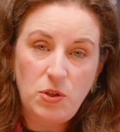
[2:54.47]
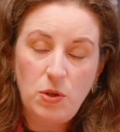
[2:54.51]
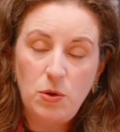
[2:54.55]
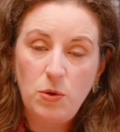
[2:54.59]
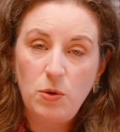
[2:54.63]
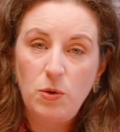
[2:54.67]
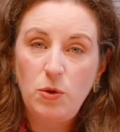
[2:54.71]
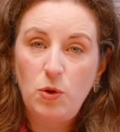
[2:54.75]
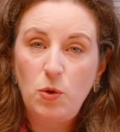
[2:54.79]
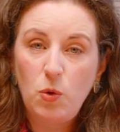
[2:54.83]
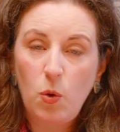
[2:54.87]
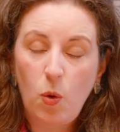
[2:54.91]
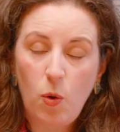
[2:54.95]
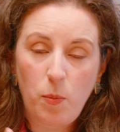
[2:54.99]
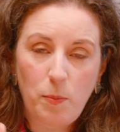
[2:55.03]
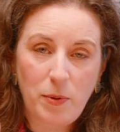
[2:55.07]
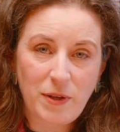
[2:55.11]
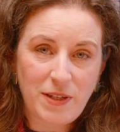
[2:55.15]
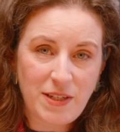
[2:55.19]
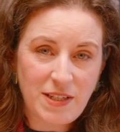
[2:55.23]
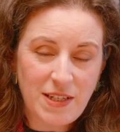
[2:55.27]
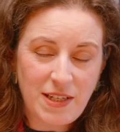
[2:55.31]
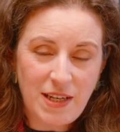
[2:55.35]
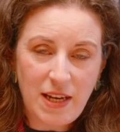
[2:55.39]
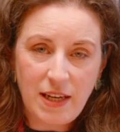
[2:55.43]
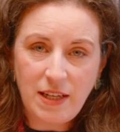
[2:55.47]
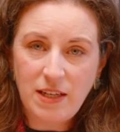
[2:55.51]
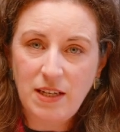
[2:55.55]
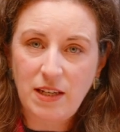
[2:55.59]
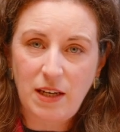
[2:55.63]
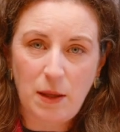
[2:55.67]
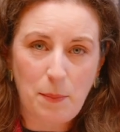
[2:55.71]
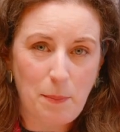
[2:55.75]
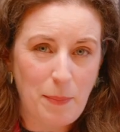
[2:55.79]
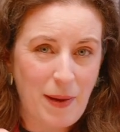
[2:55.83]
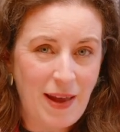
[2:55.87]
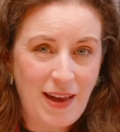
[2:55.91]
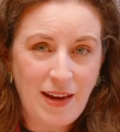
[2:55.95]
your
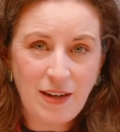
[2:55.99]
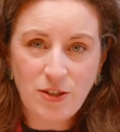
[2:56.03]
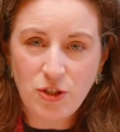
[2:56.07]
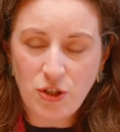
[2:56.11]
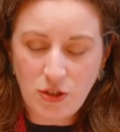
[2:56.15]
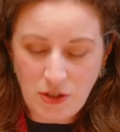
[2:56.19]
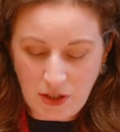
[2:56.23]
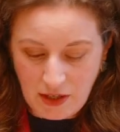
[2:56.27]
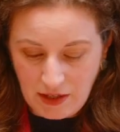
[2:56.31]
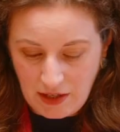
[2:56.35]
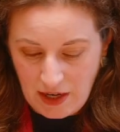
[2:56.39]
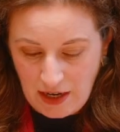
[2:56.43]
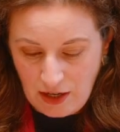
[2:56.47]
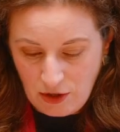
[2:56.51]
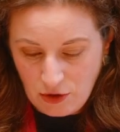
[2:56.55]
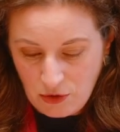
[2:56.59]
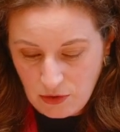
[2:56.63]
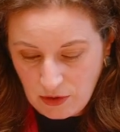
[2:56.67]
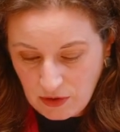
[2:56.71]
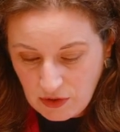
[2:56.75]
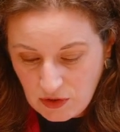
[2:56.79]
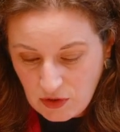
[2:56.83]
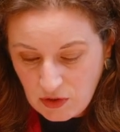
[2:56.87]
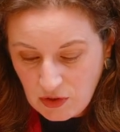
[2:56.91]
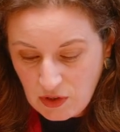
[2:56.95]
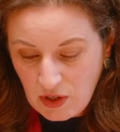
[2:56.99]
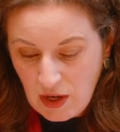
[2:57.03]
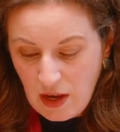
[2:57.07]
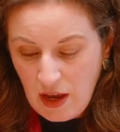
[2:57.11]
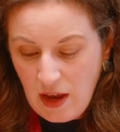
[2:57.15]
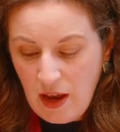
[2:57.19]
particular passionate interests.